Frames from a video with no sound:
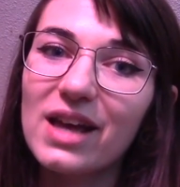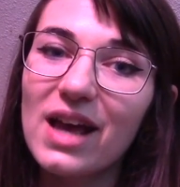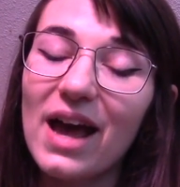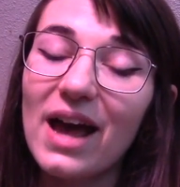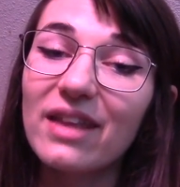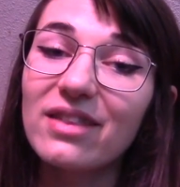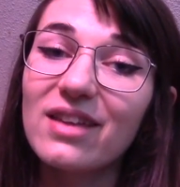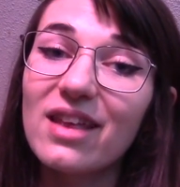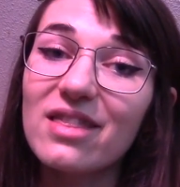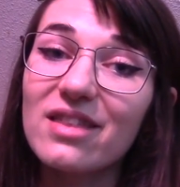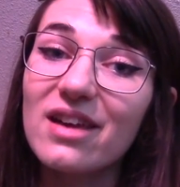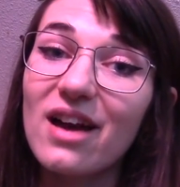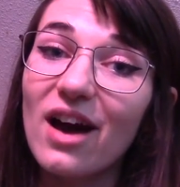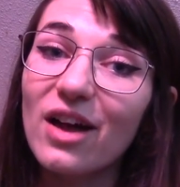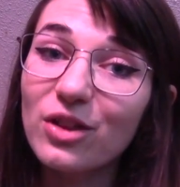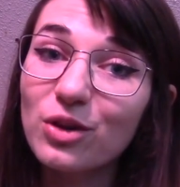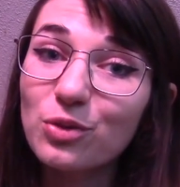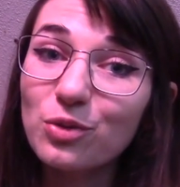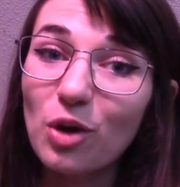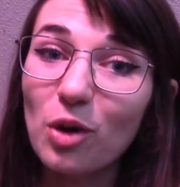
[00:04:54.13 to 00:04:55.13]
And then the
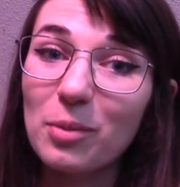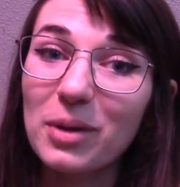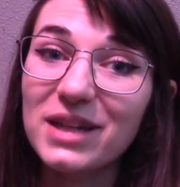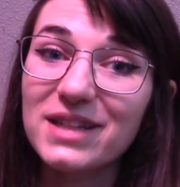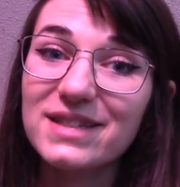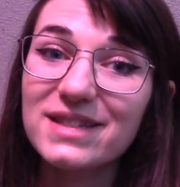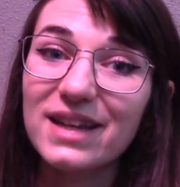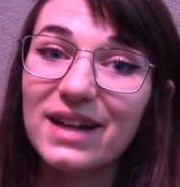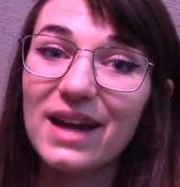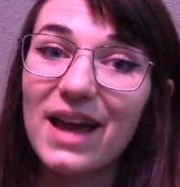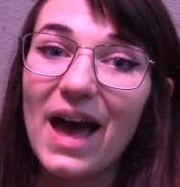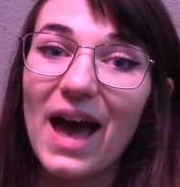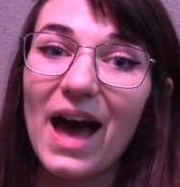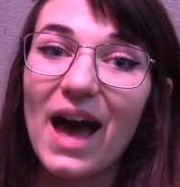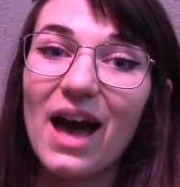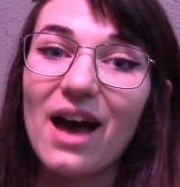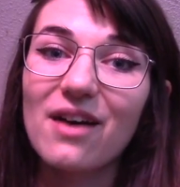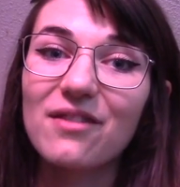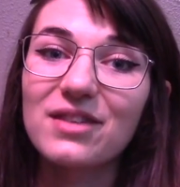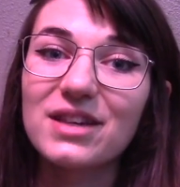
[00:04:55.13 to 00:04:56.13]
other romance that I
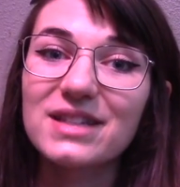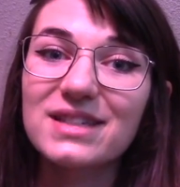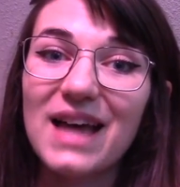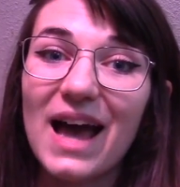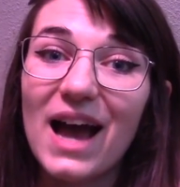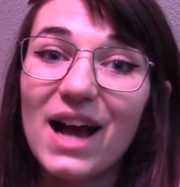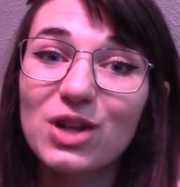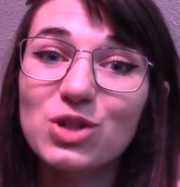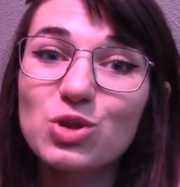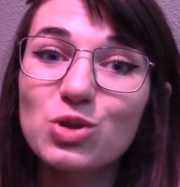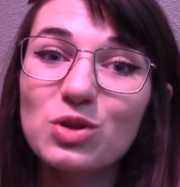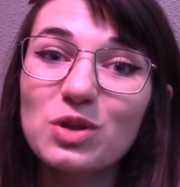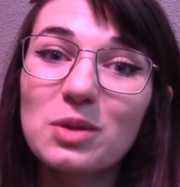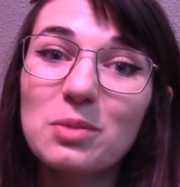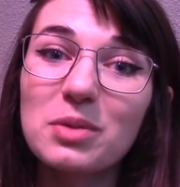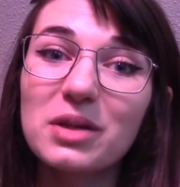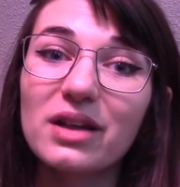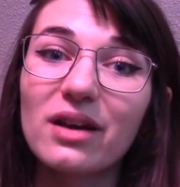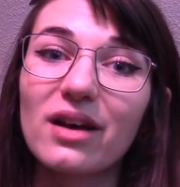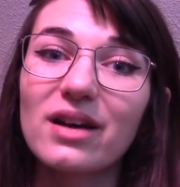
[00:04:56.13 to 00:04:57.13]
have is actually
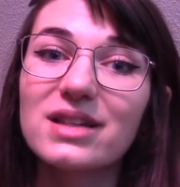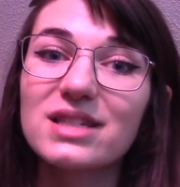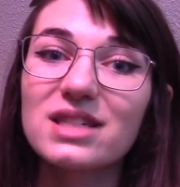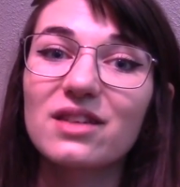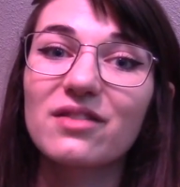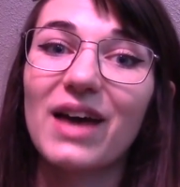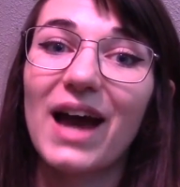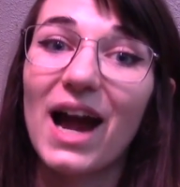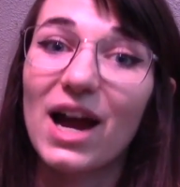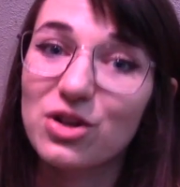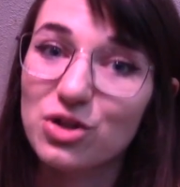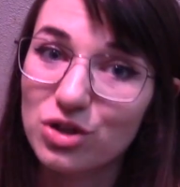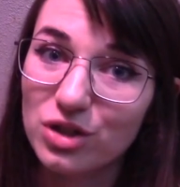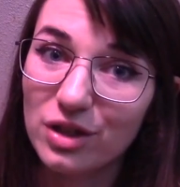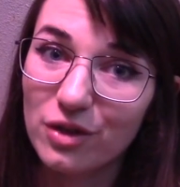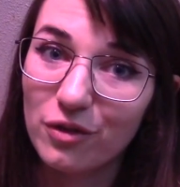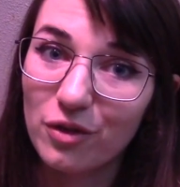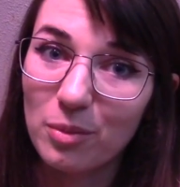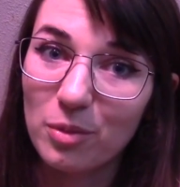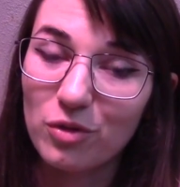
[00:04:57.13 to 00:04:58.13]
because of Ashley
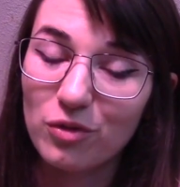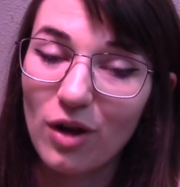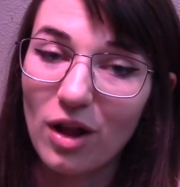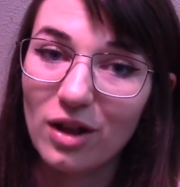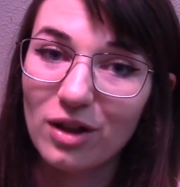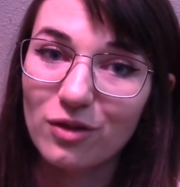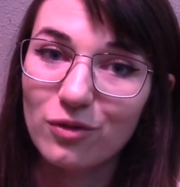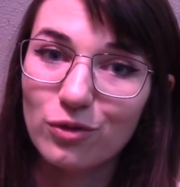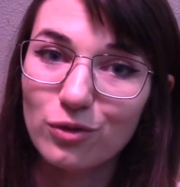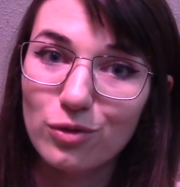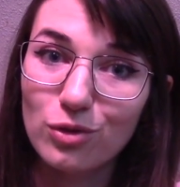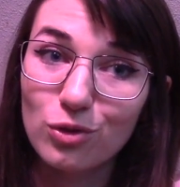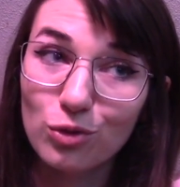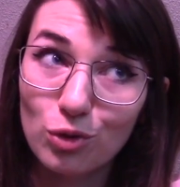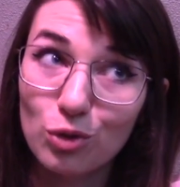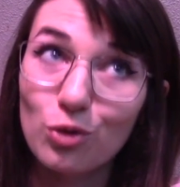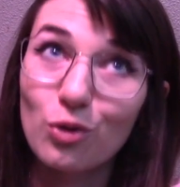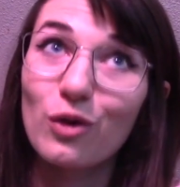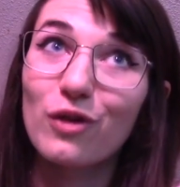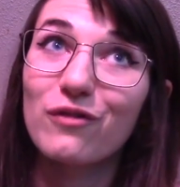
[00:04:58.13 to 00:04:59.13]
from A Frolic
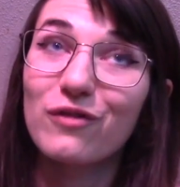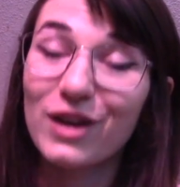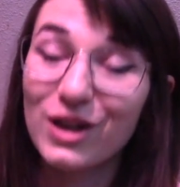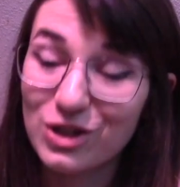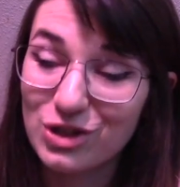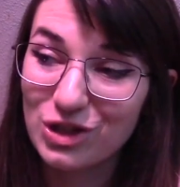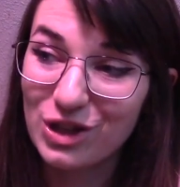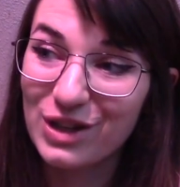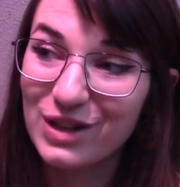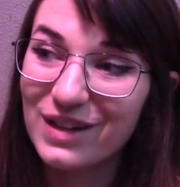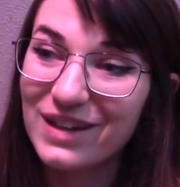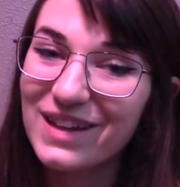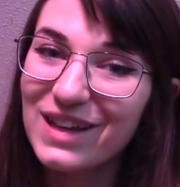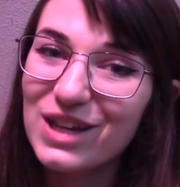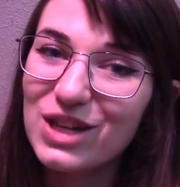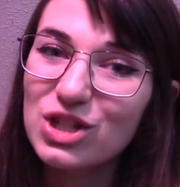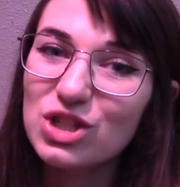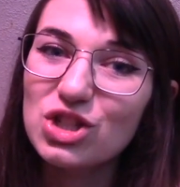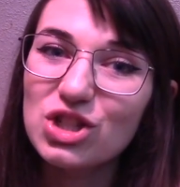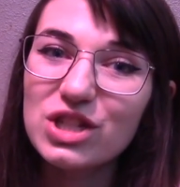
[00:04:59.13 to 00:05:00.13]
Through Fiction.
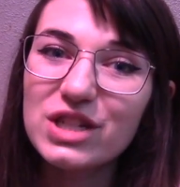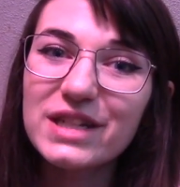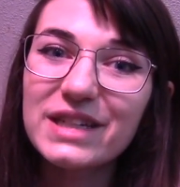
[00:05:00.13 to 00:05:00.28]
She